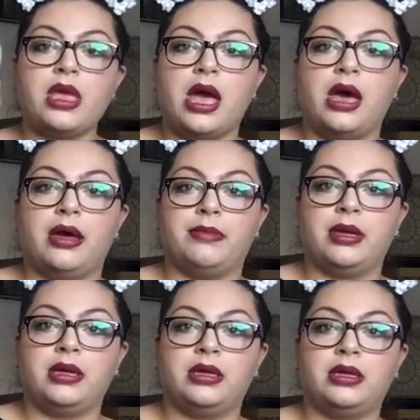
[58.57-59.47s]
um
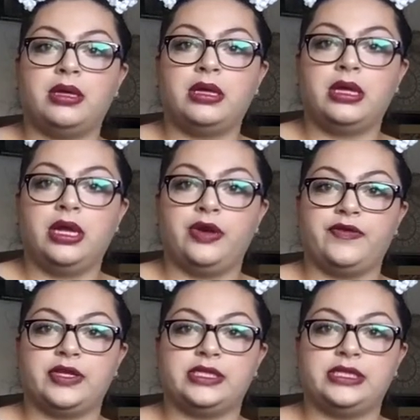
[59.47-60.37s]
I don't know if
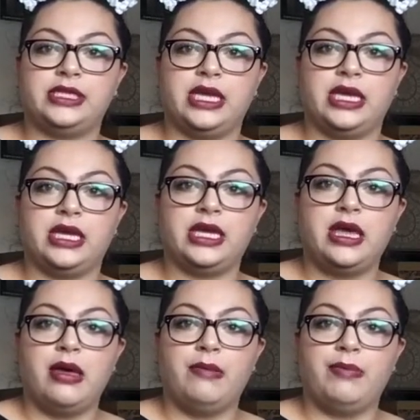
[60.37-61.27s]
you can see,
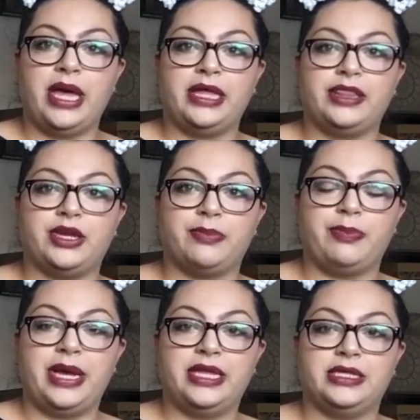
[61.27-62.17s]
but there are
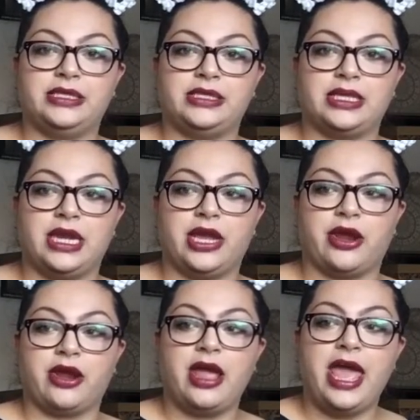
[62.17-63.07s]
buttons in
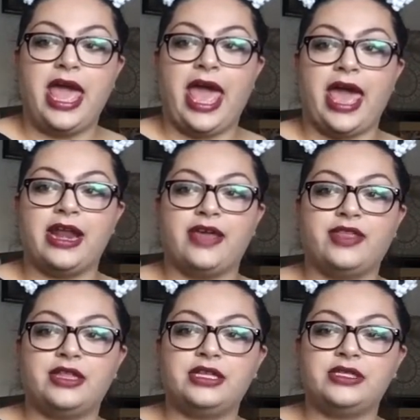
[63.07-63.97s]
here, and I
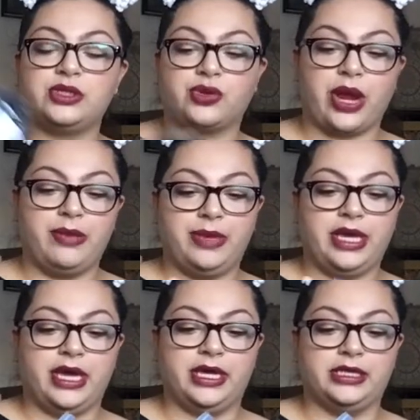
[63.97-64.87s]
thought was great
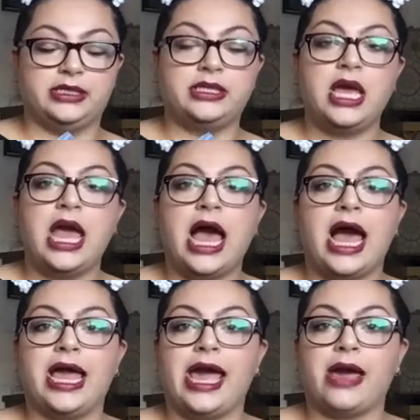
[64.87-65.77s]
because
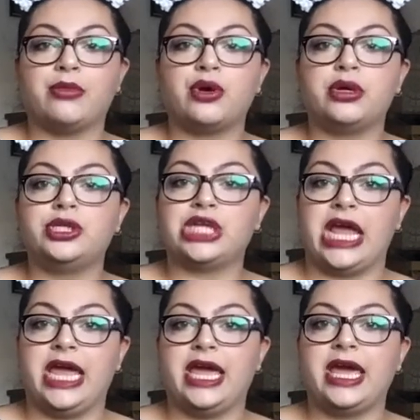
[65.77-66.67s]
I am
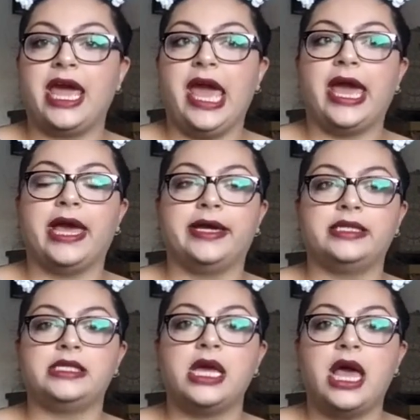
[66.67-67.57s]
crocheting,
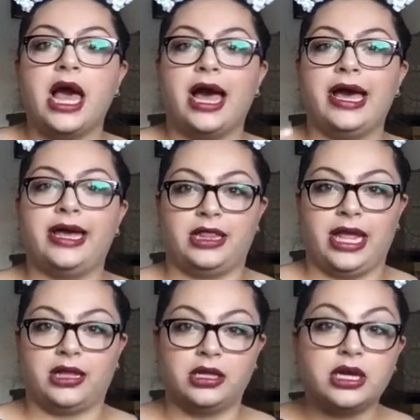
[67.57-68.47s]
and I
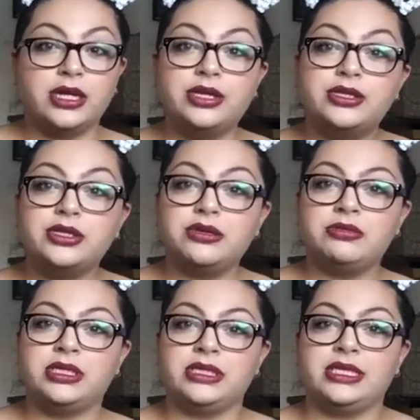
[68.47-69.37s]
like look on
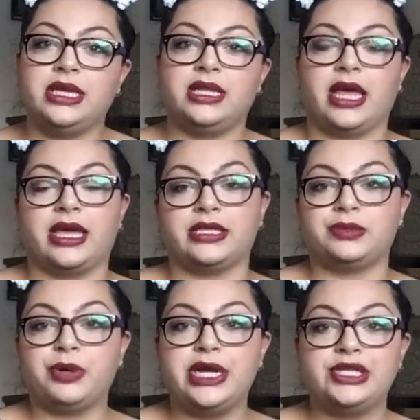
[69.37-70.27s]
YouTube to see like
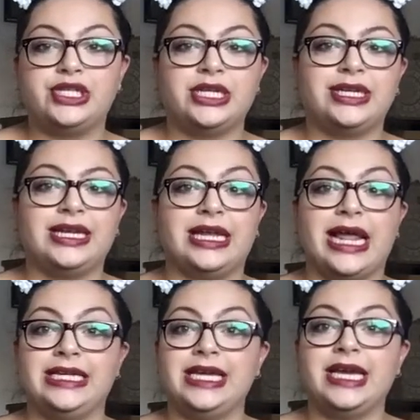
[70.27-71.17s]
inspiration and
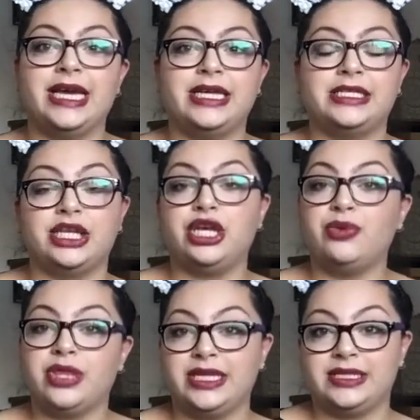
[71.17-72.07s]
ideas and
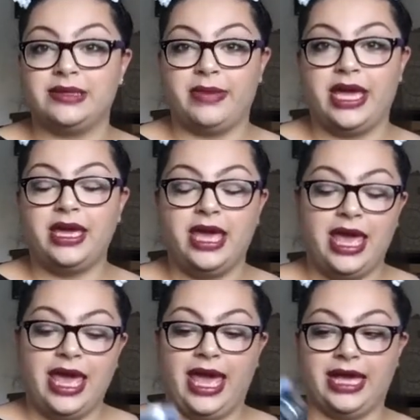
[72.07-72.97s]
cute things to make,
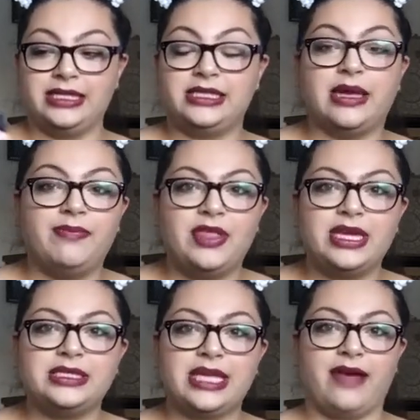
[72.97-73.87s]
and some
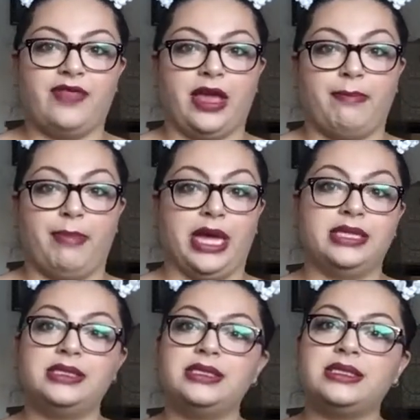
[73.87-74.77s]
things have like
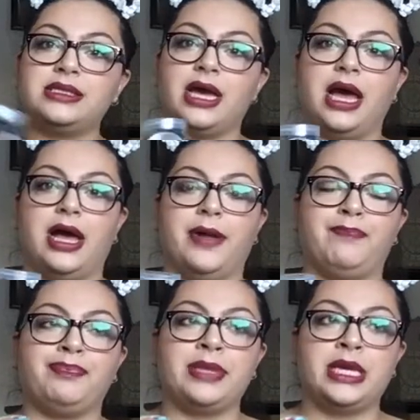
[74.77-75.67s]
buttons
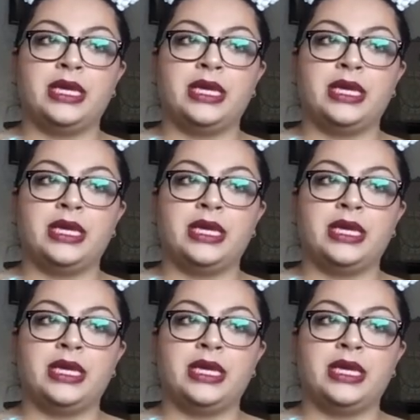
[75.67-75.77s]
um